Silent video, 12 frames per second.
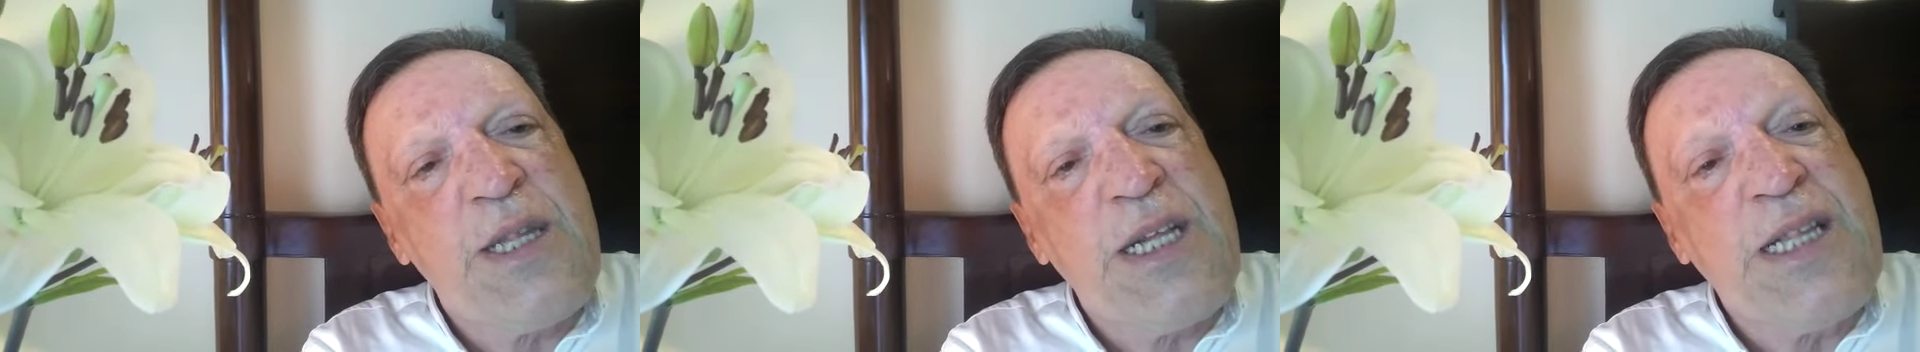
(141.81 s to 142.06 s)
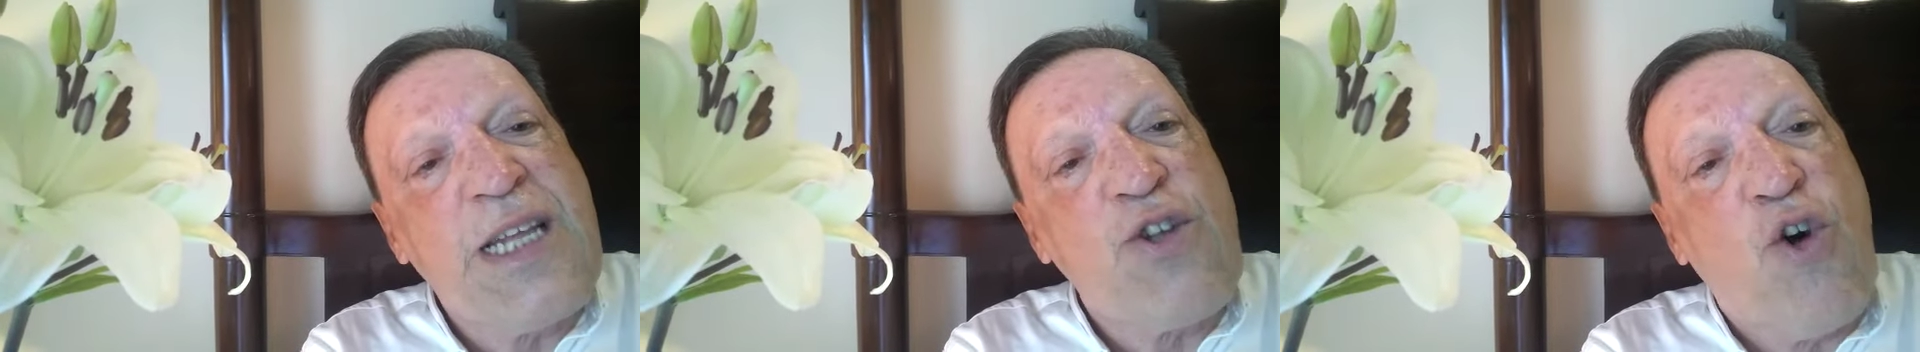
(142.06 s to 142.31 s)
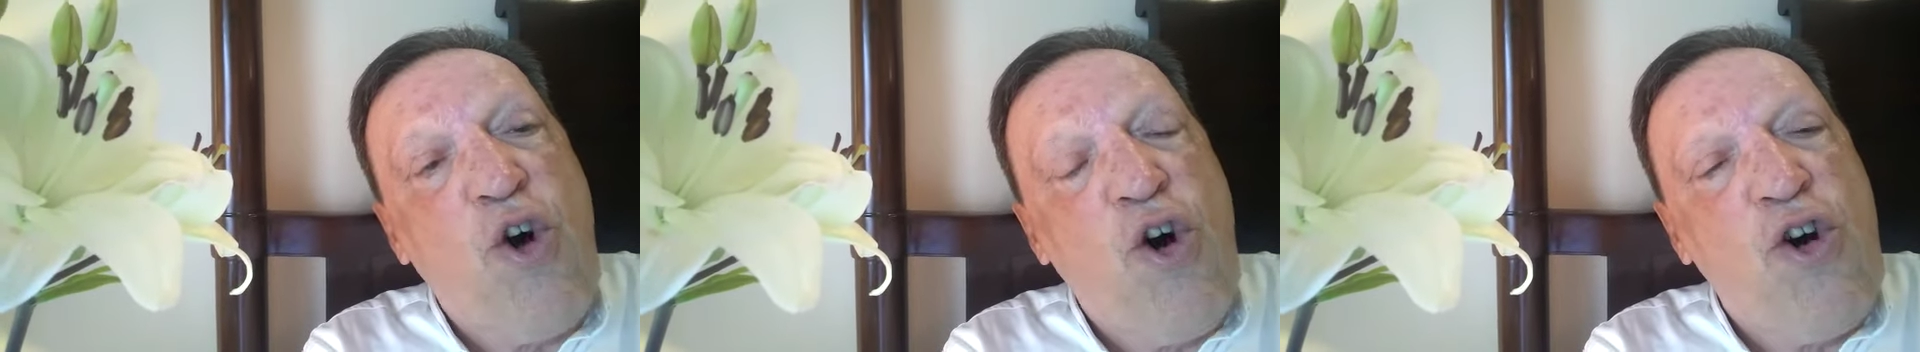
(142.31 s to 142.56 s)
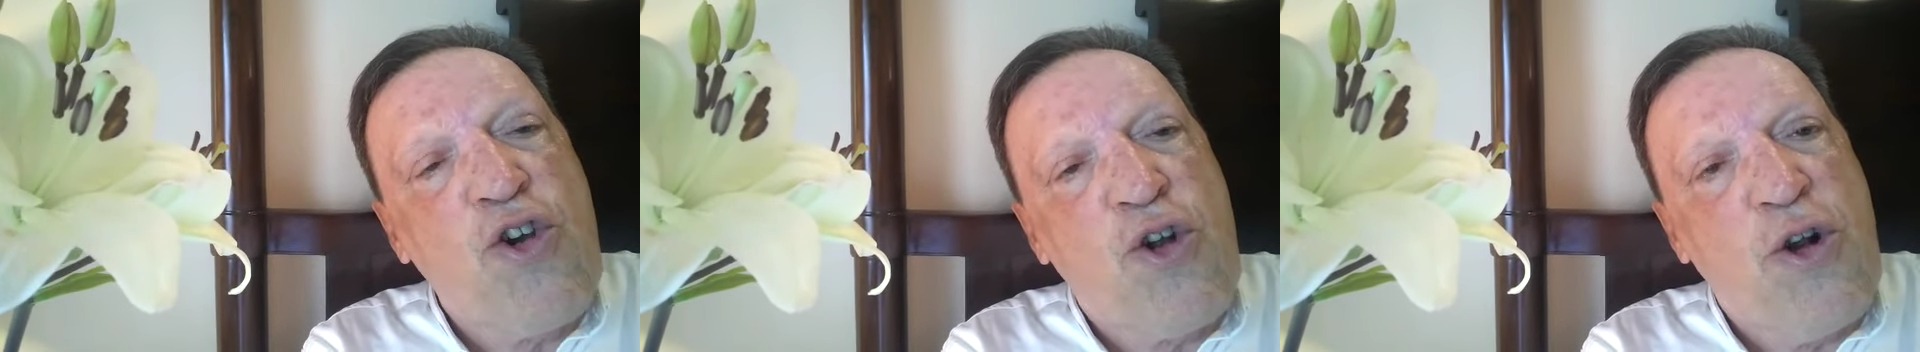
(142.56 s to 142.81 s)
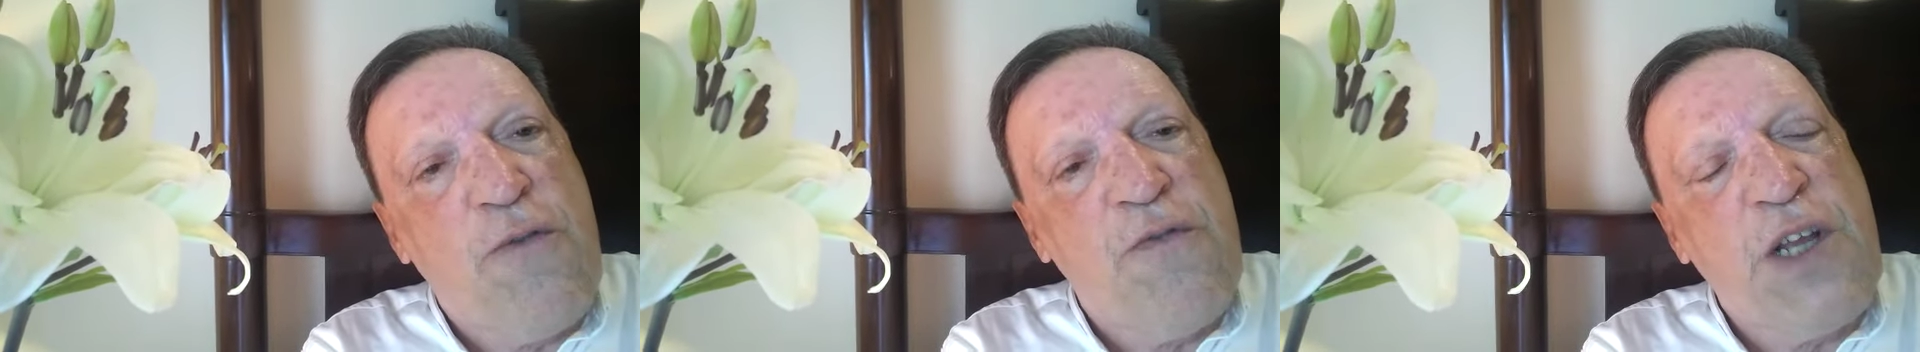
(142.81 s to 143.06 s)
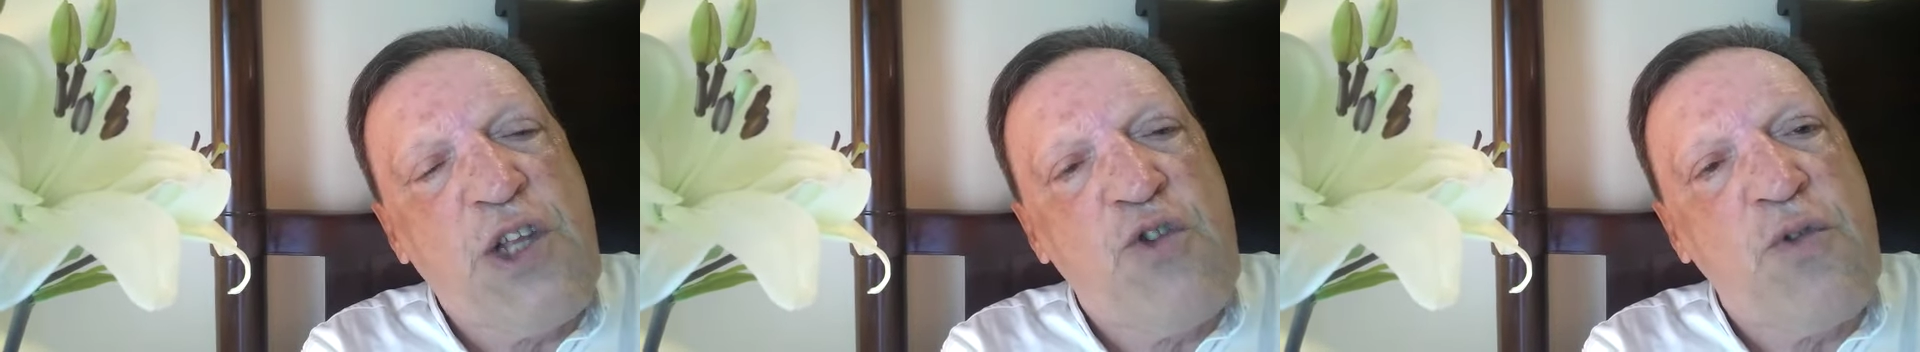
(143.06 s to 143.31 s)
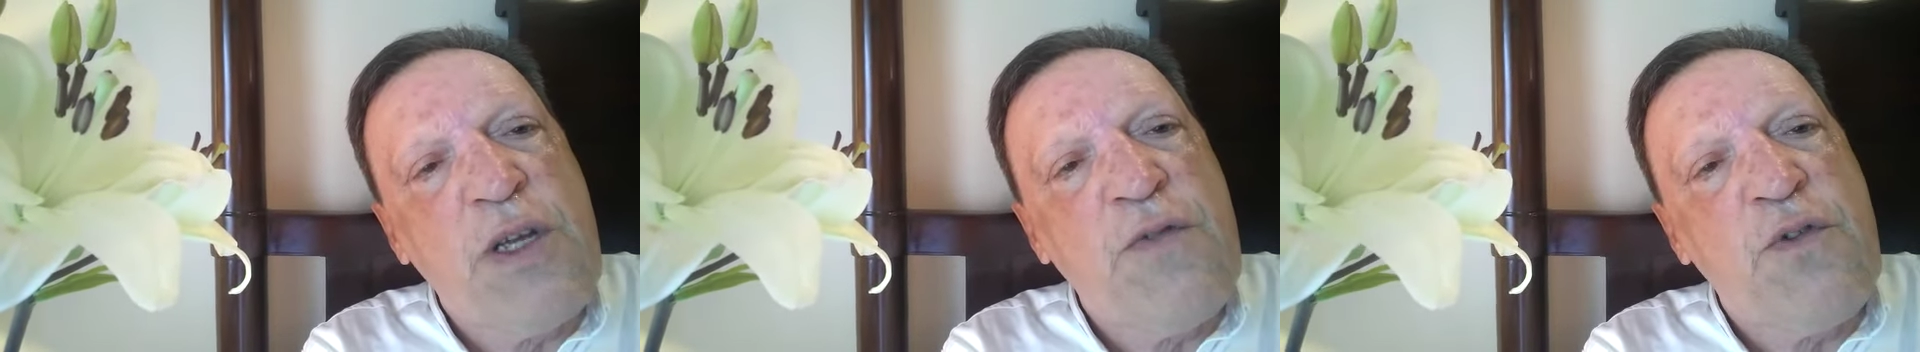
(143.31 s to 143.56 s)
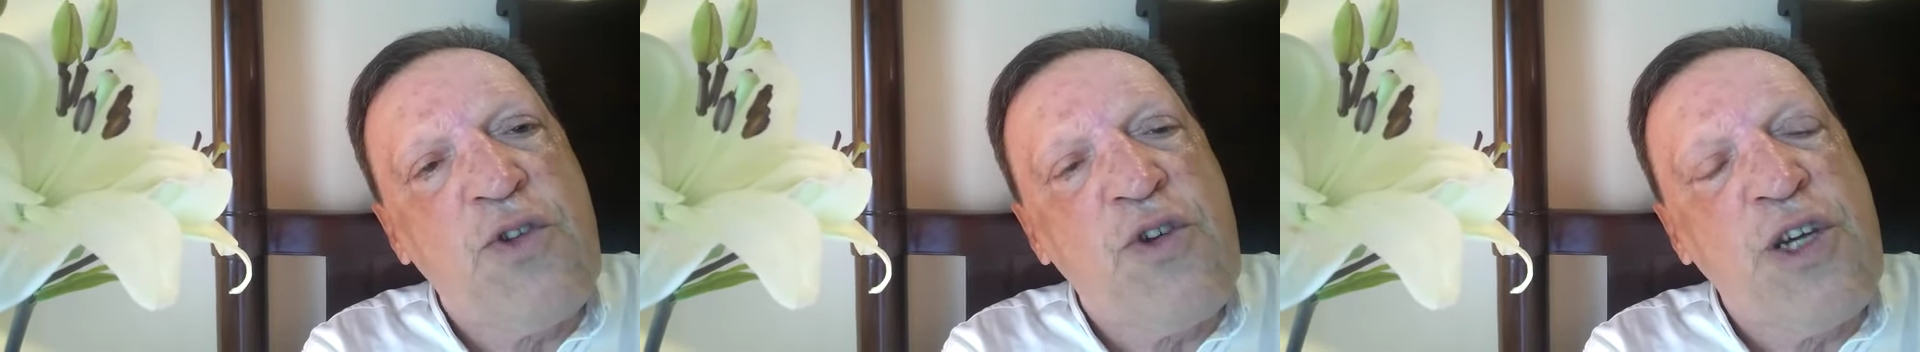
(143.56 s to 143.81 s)
it's an occult victory
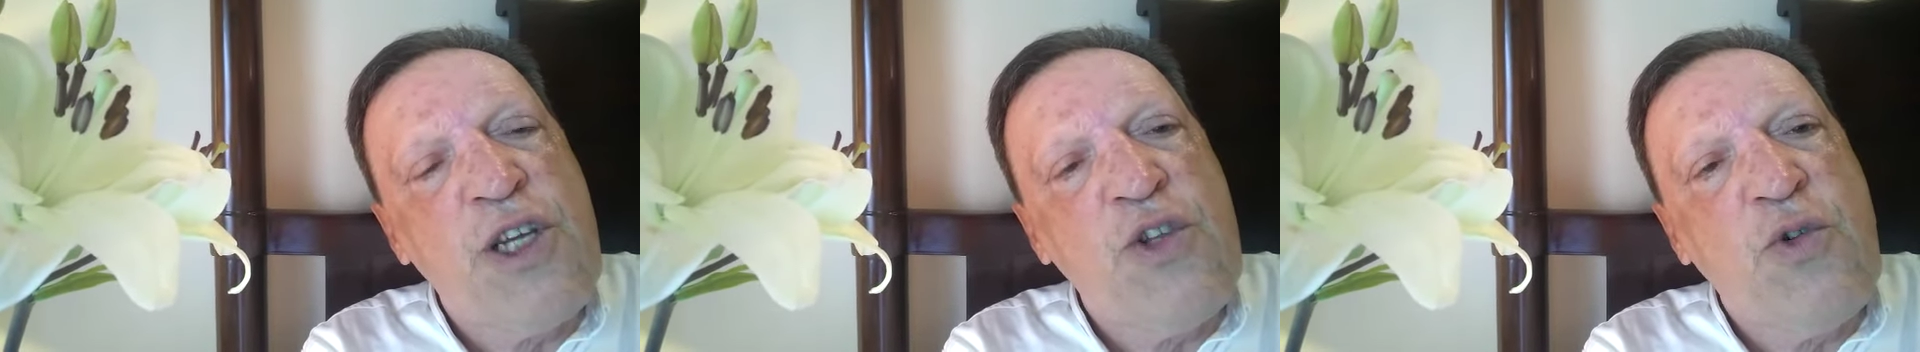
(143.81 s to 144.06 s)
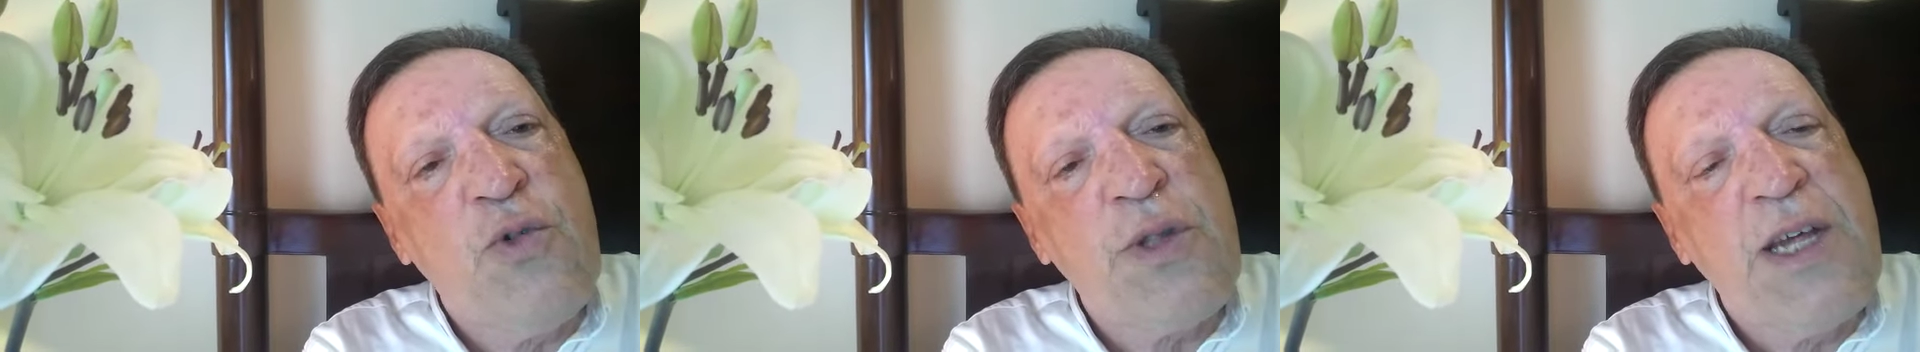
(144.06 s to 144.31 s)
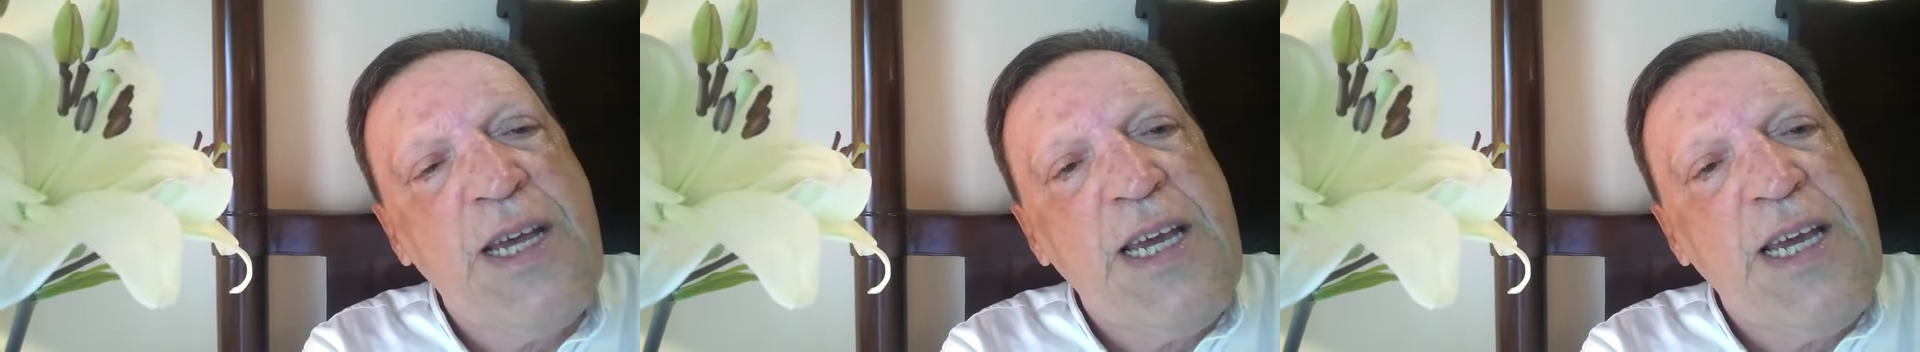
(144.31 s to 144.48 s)
for the Hindus,